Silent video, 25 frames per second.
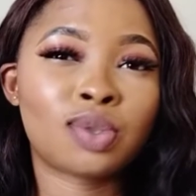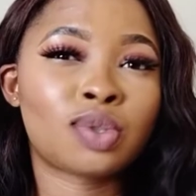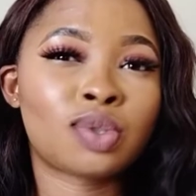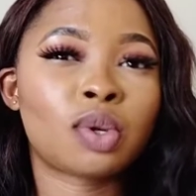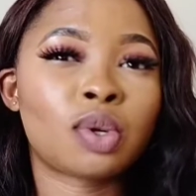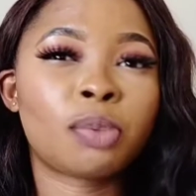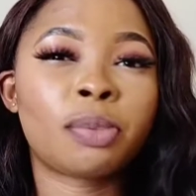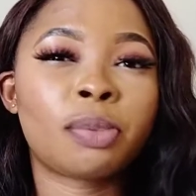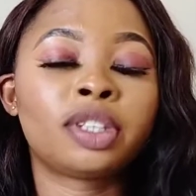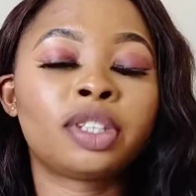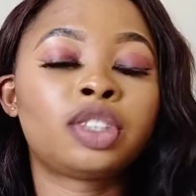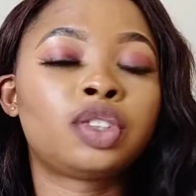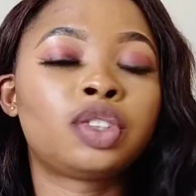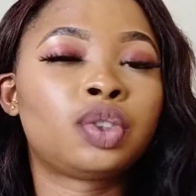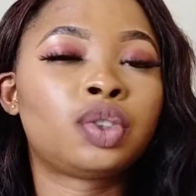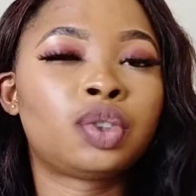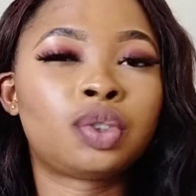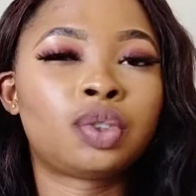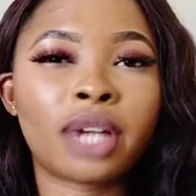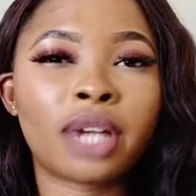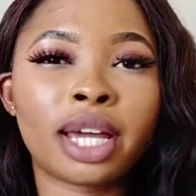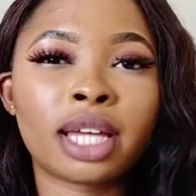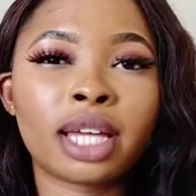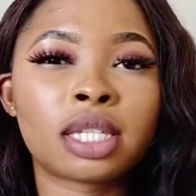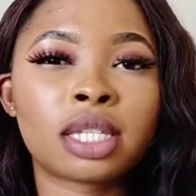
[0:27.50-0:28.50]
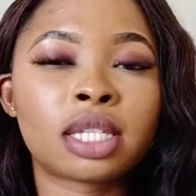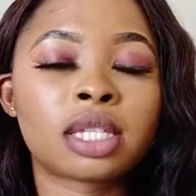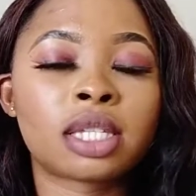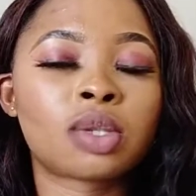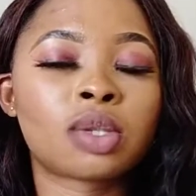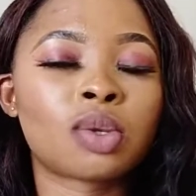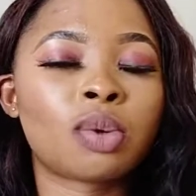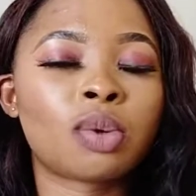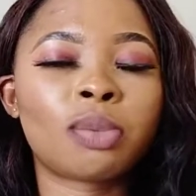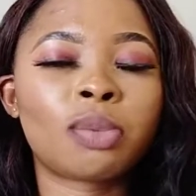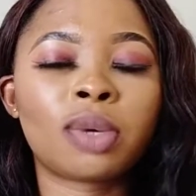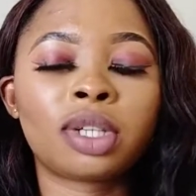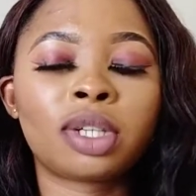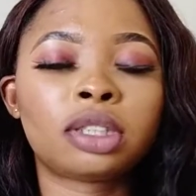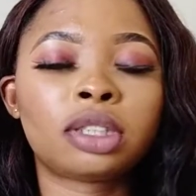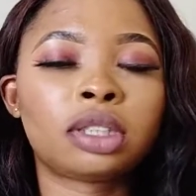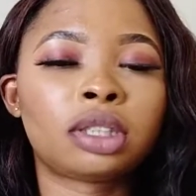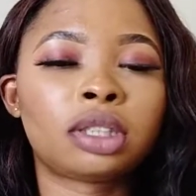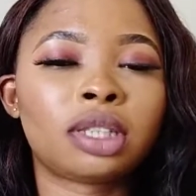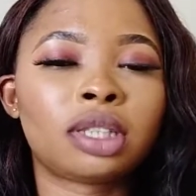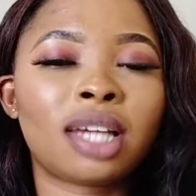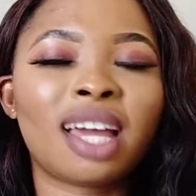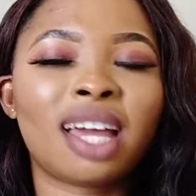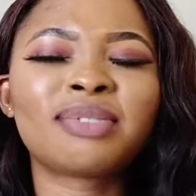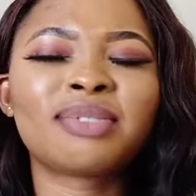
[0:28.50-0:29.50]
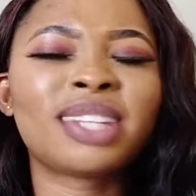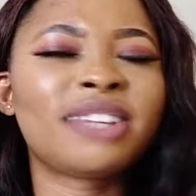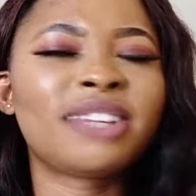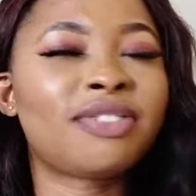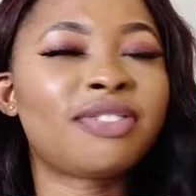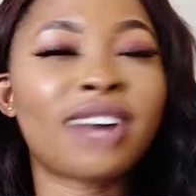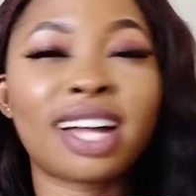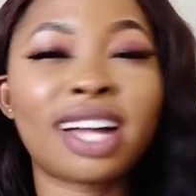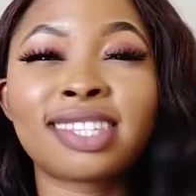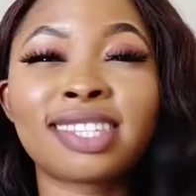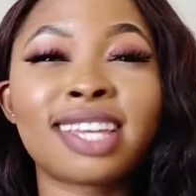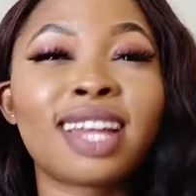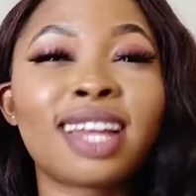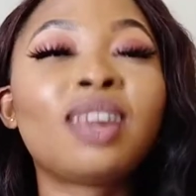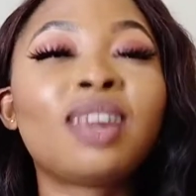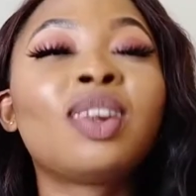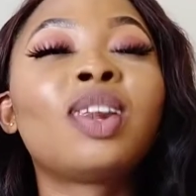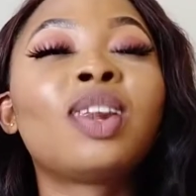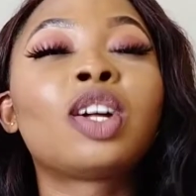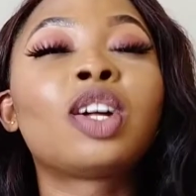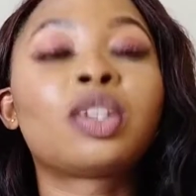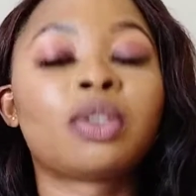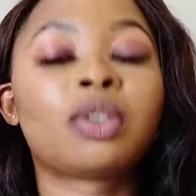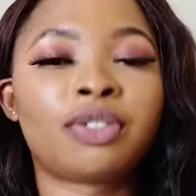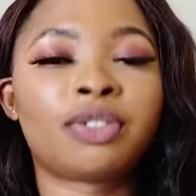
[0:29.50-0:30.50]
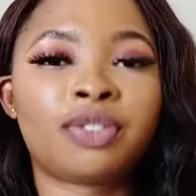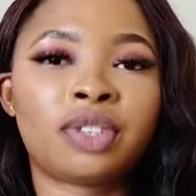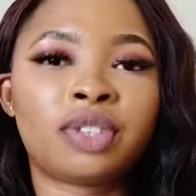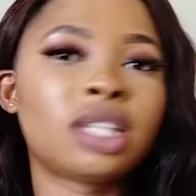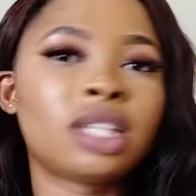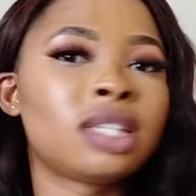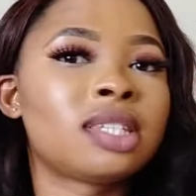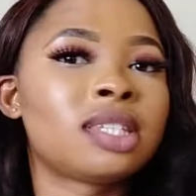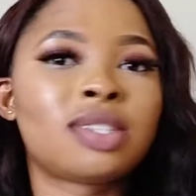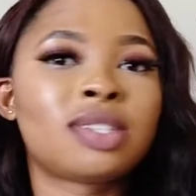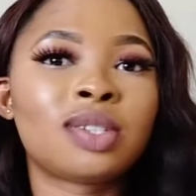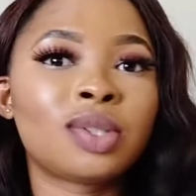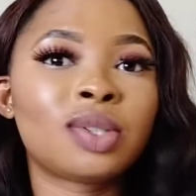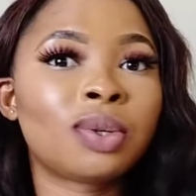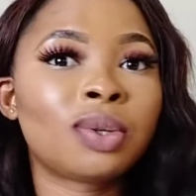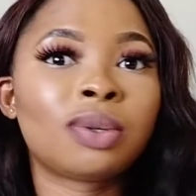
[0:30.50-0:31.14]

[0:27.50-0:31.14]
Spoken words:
so much stress, so much, in fact, a lot of things.